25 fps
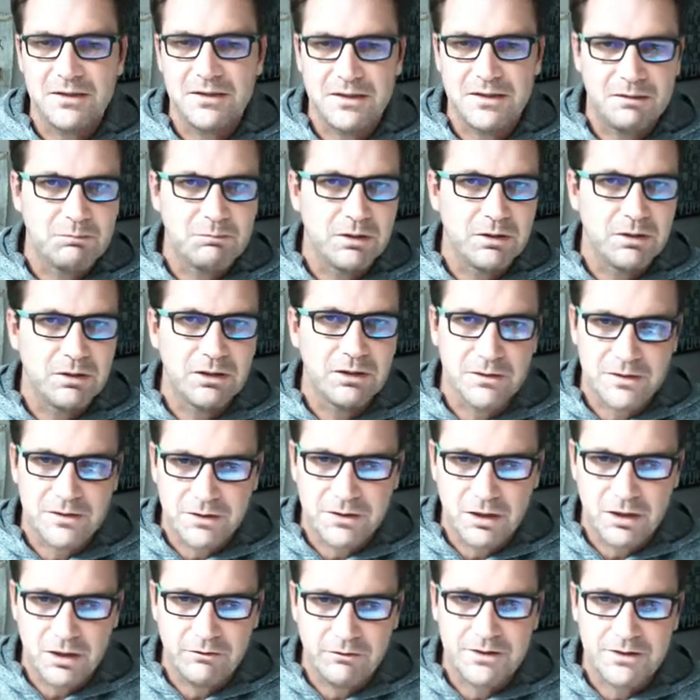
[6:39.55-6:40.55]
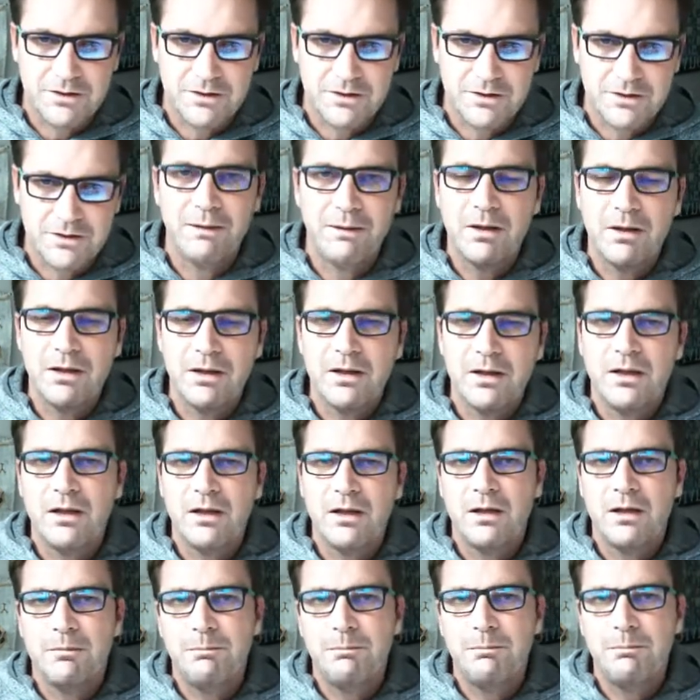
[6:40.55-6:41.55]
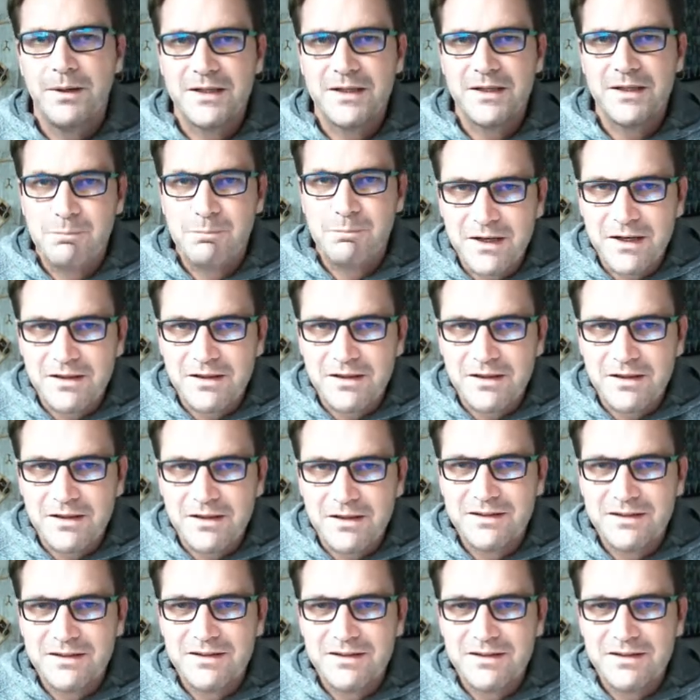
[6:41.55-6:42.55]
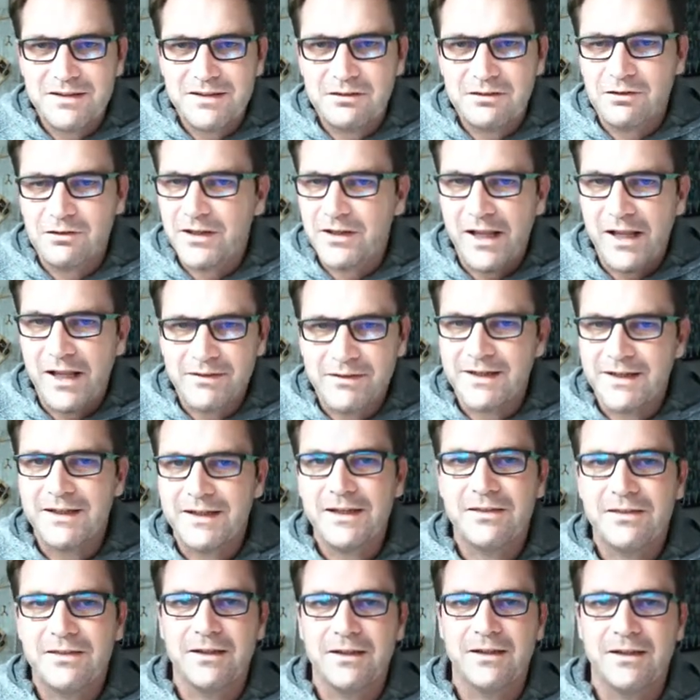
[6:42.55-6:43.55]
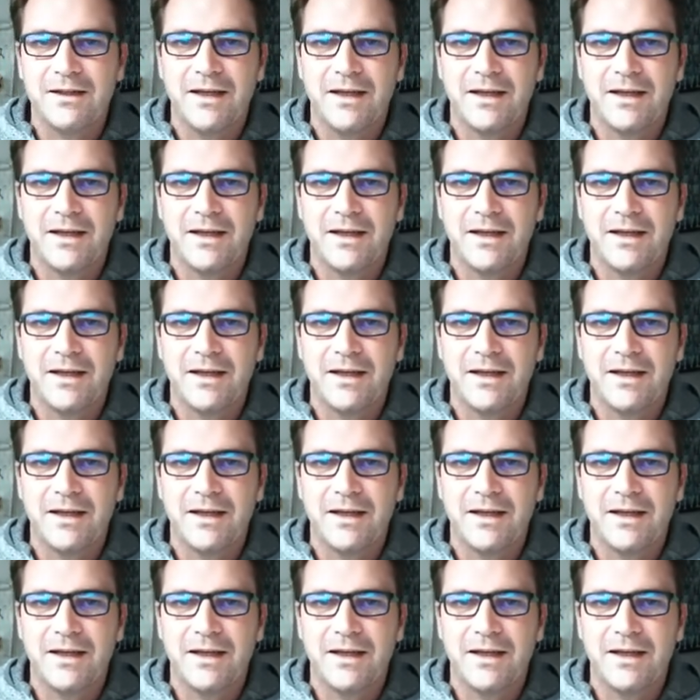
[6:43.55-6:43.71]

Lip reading: It builds over time, but it's better than not having anything.